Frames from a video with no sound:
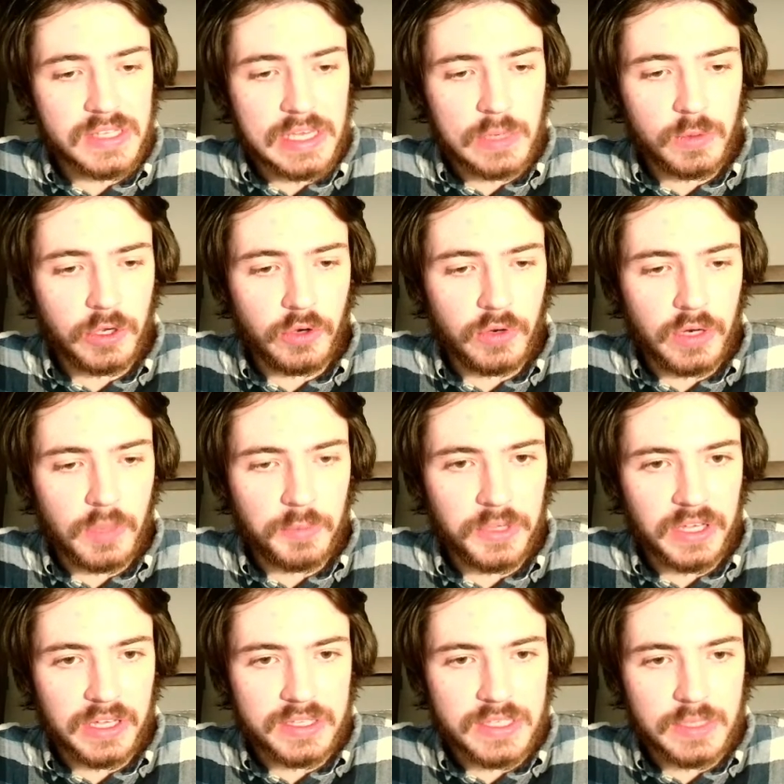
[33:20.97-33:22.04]
they were going up
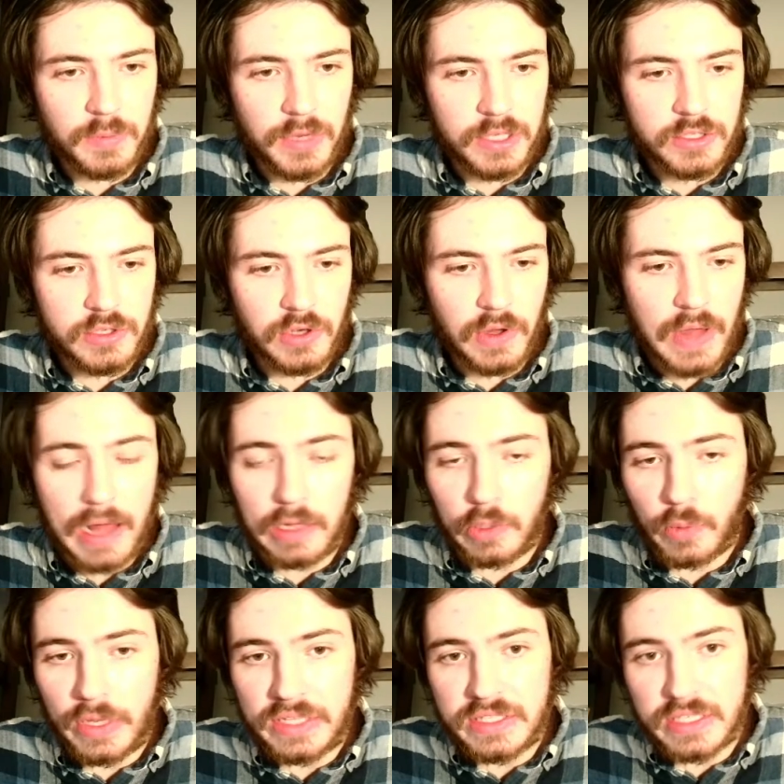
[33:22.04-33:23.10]
against the Montreal
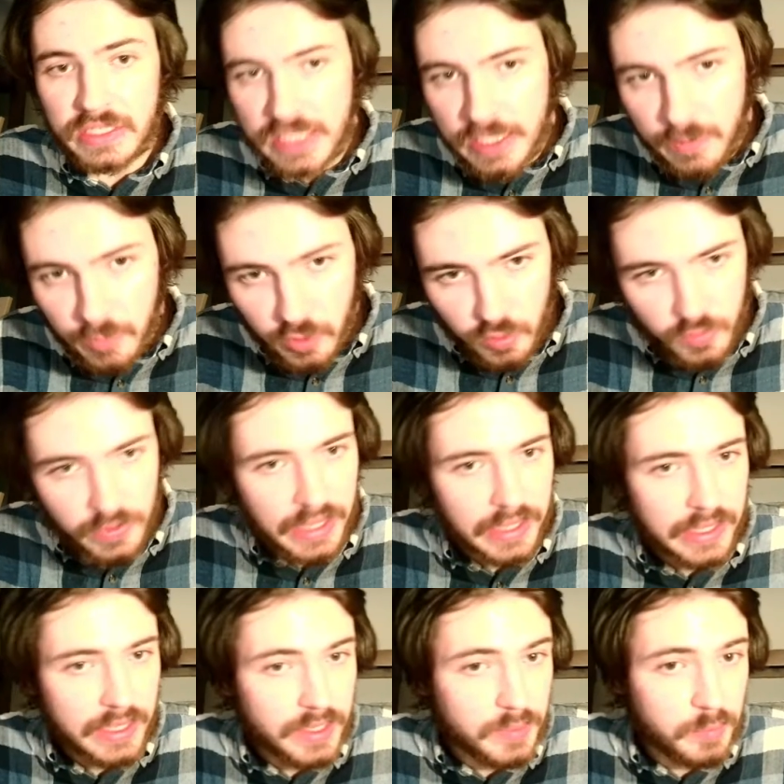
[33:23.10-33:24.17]
Alouettes, a team who they
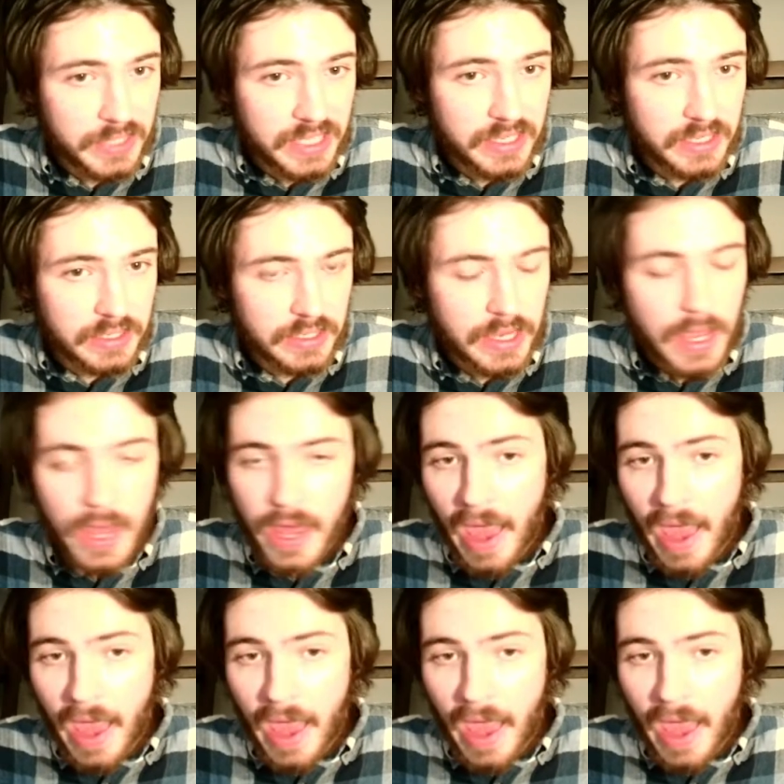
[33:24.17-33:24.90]
had beaten